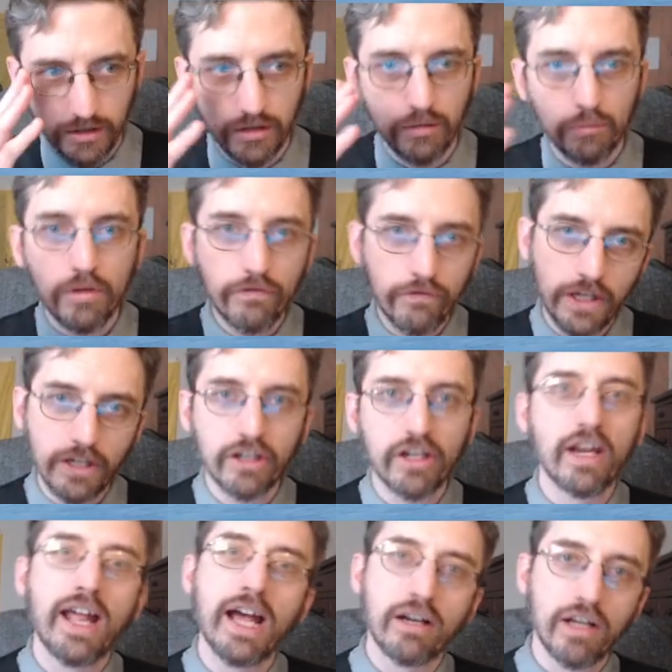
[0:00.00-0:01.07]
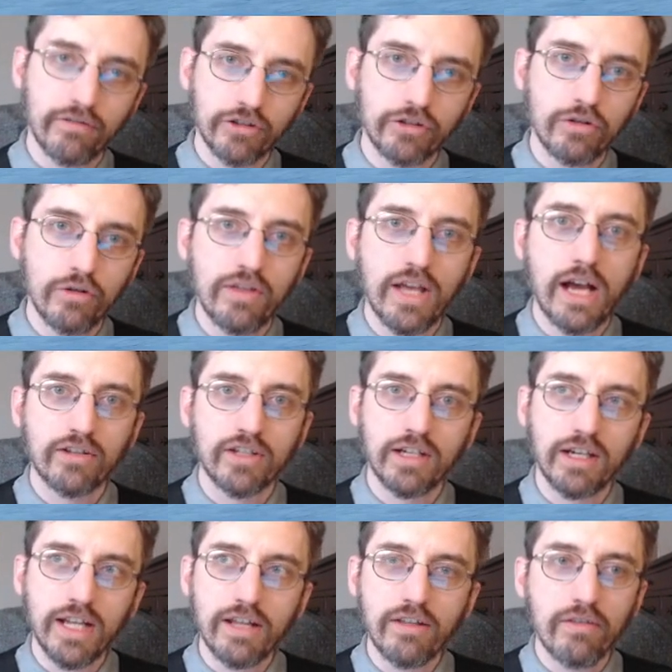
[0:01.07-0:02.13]
We figured it out after
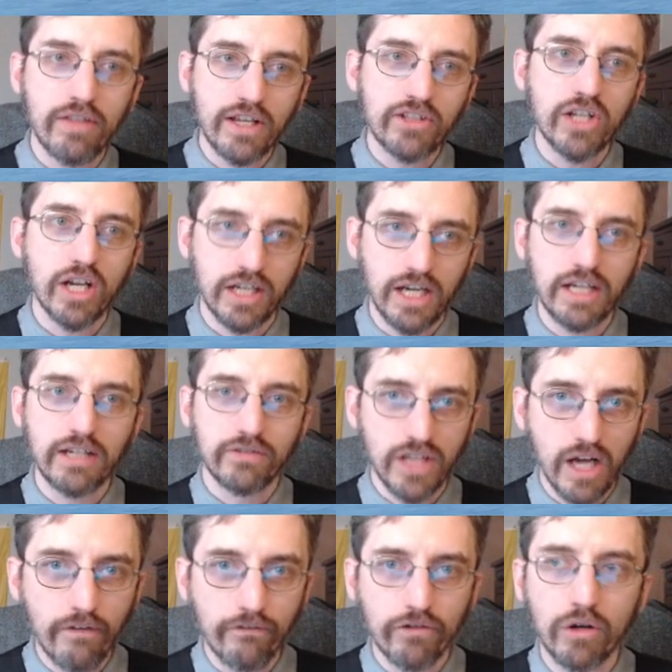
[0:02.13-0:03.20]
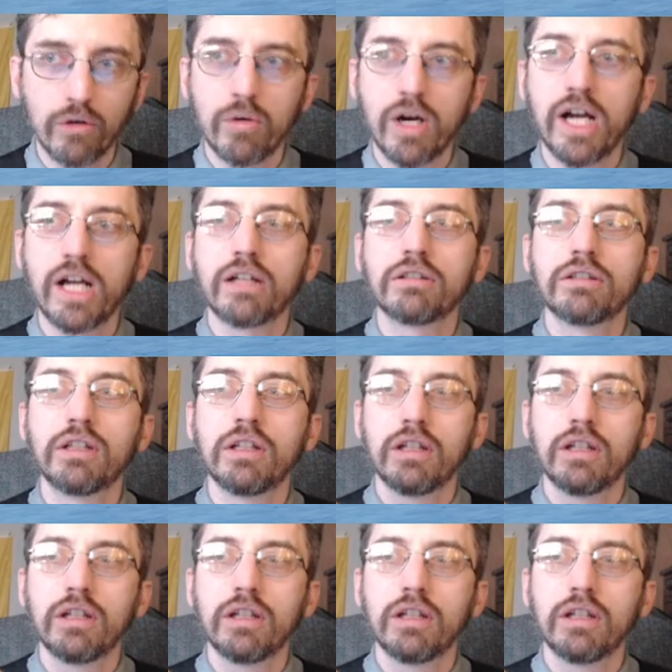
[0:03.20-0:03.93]
2008. Things got kind of tough for a while.